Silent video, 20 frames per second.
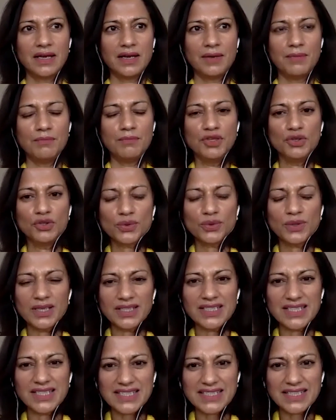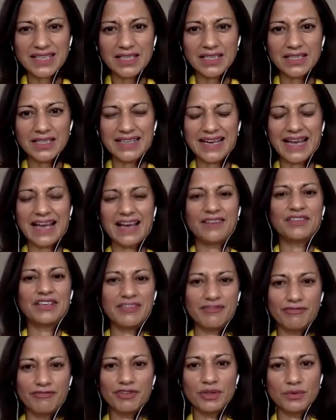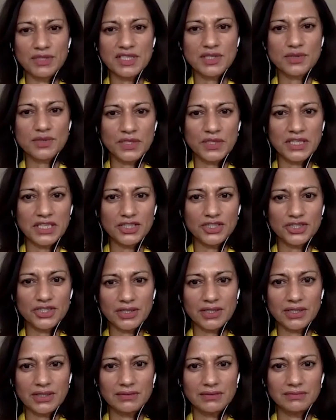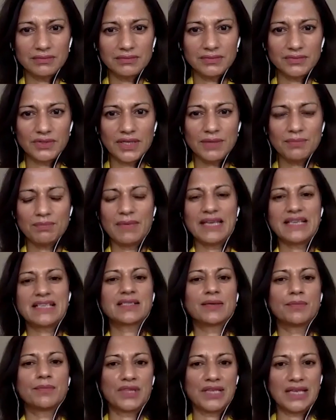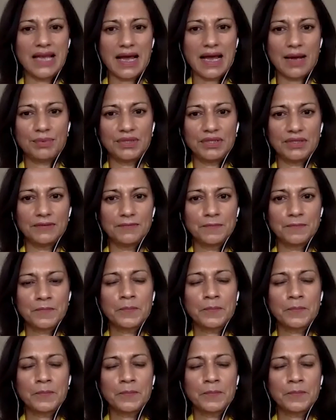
a mutual understanding and have an influence with each other, right? Make something happen.